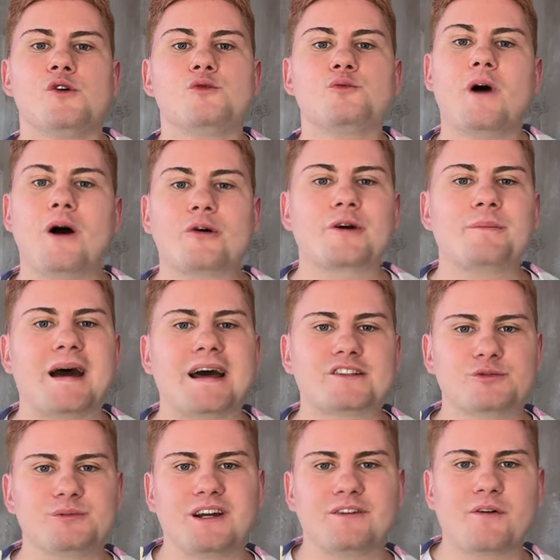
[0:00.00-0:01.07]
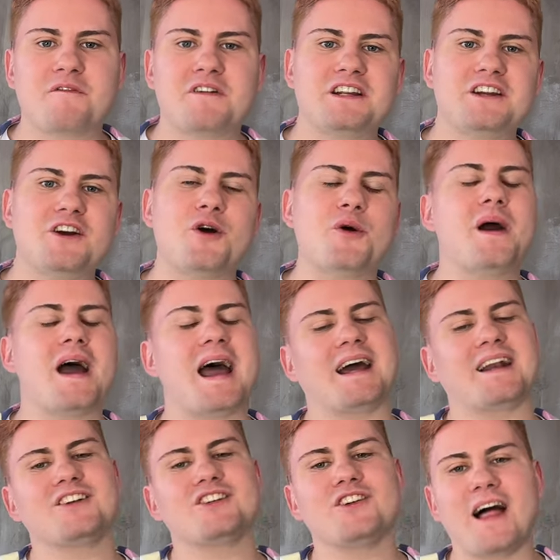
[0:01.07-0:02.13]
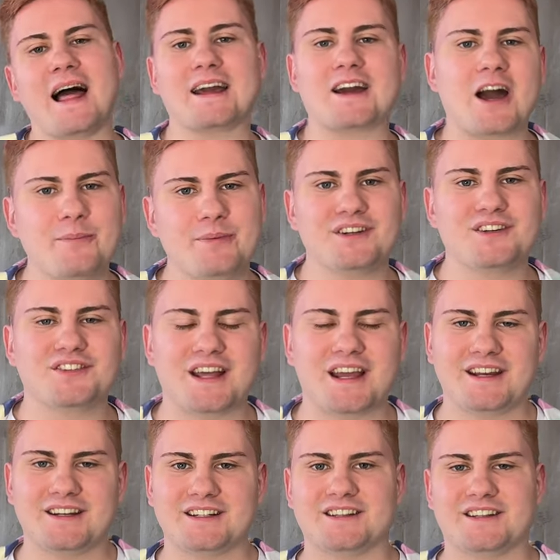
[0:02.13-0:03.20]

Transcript: Welcome back to another video, and like I've been saying,